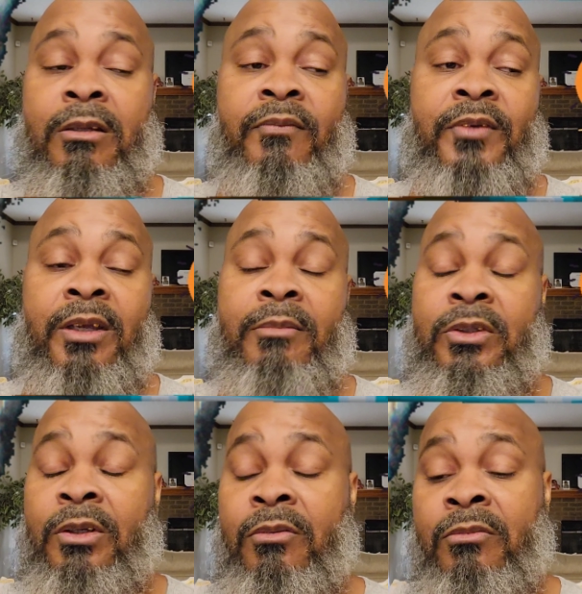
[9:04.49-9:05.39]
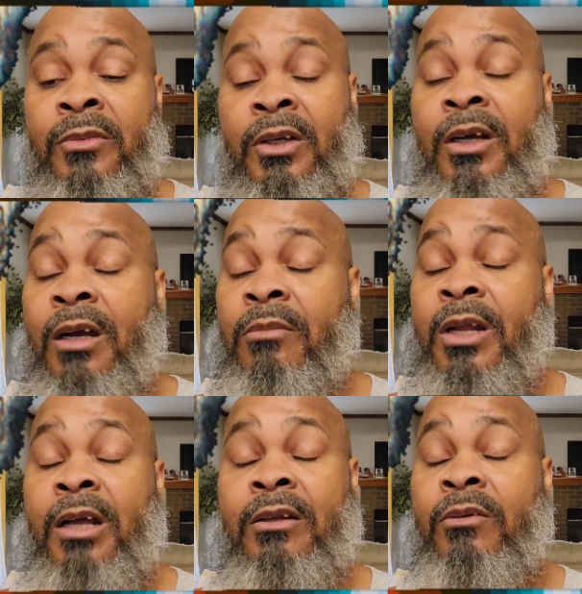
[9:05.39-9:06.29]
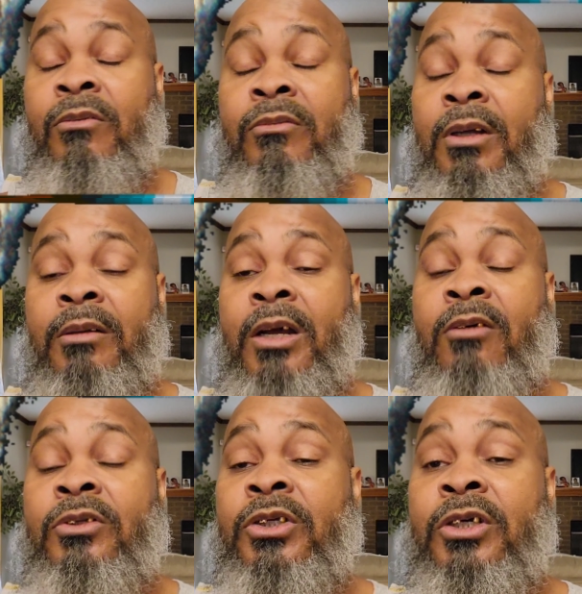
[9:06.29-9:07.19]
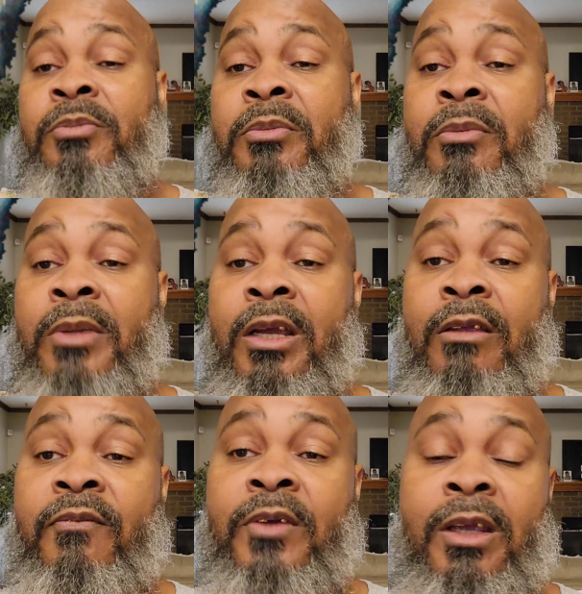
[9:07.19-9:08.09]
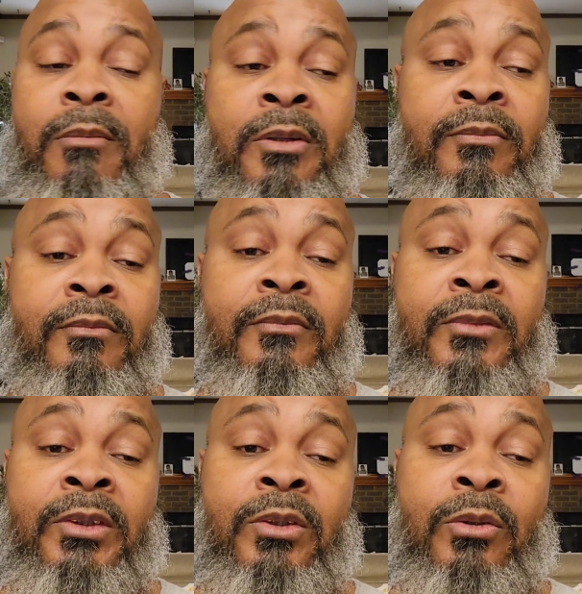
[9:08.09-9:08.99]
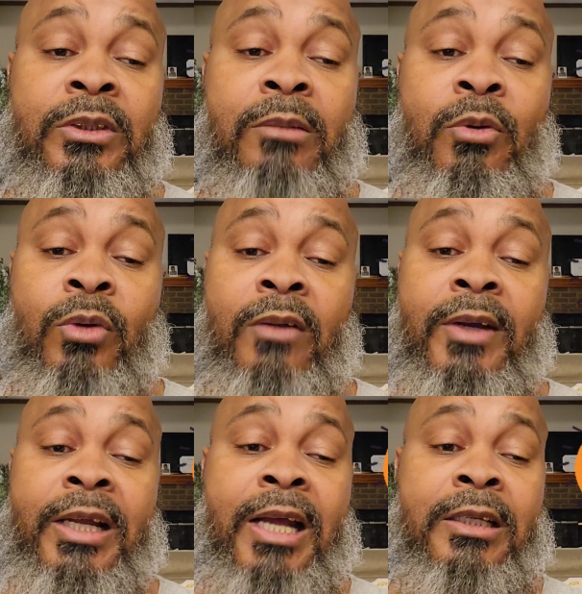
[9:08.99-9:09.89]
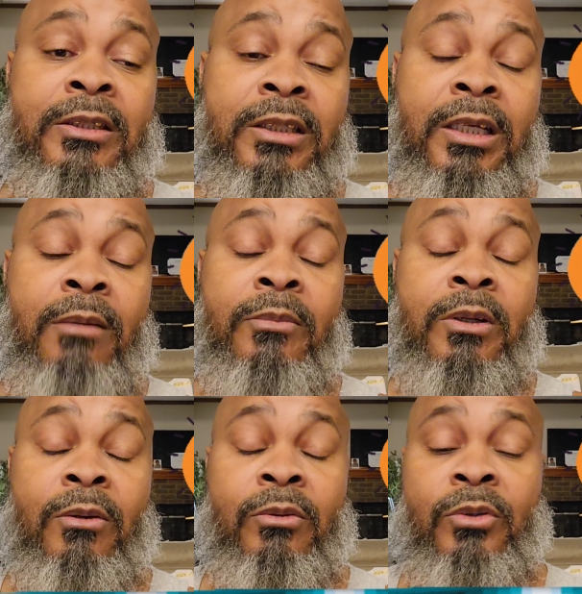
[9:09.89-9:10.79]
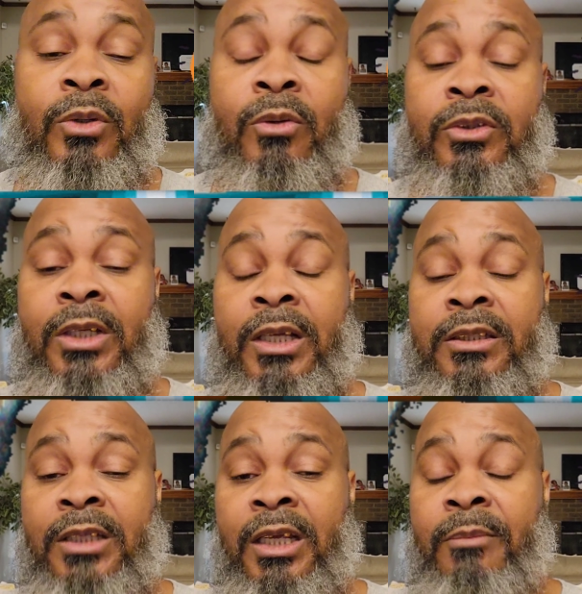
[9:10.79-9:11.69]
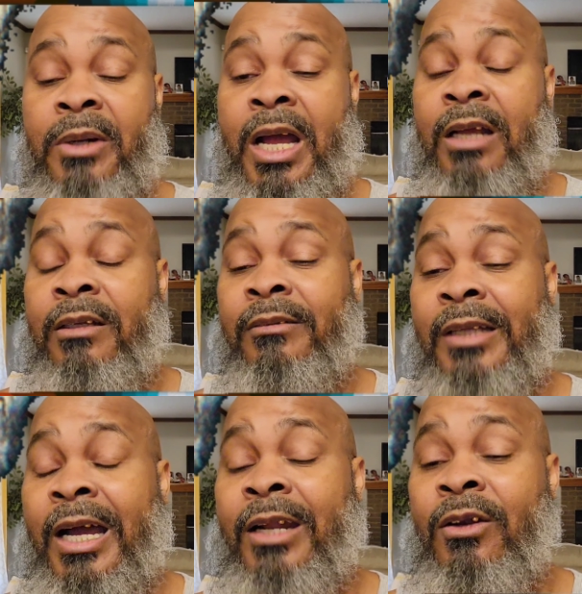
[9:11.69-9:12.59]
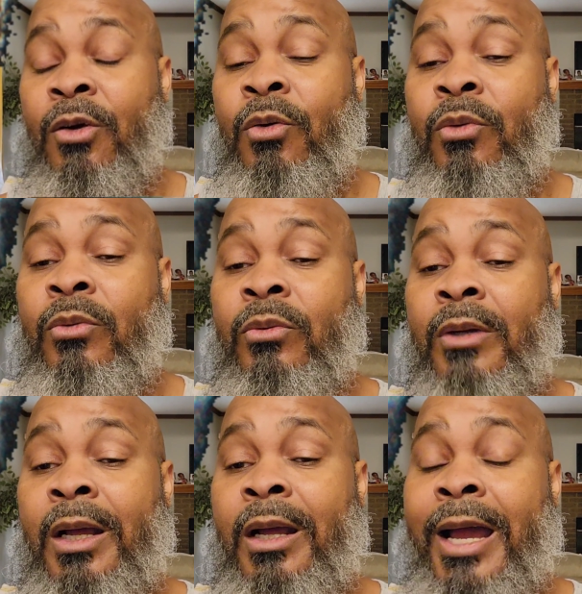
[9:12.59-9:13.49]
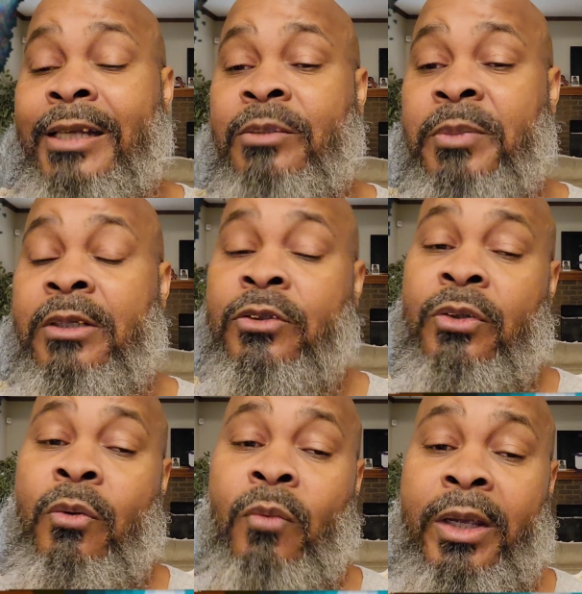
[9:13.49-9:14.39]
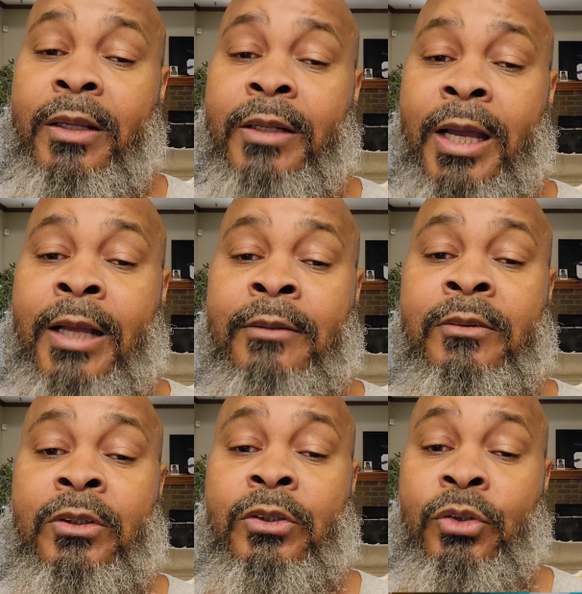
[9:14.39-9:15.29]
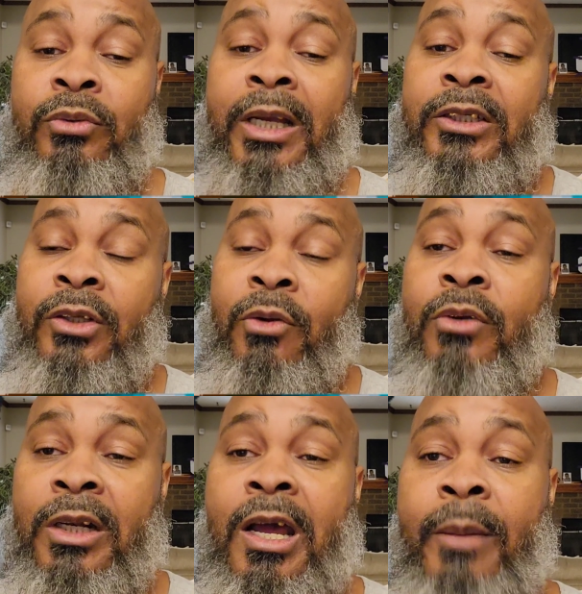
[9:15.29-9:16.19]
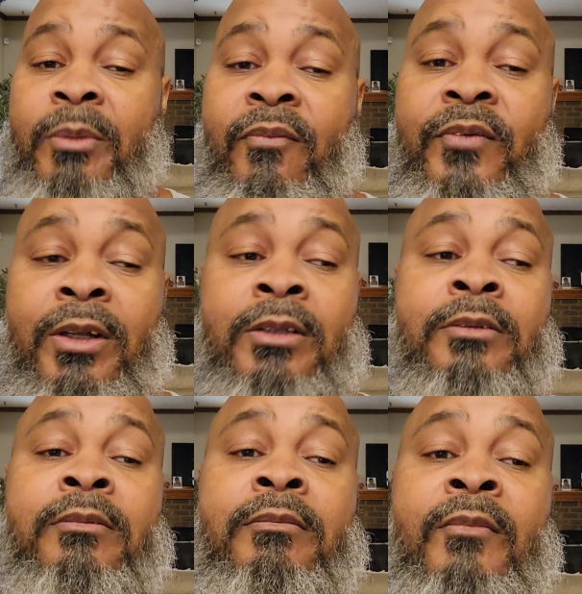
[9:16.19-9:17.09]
You feel me? So I'm not no, I don't judge people, man. You feel me? You know what I'm saying? But whatever I got to say, I'm going, you know what I'm saying, say it. But I, I know how to speak a certain way now. Usually it's hurting a lot of people feeling.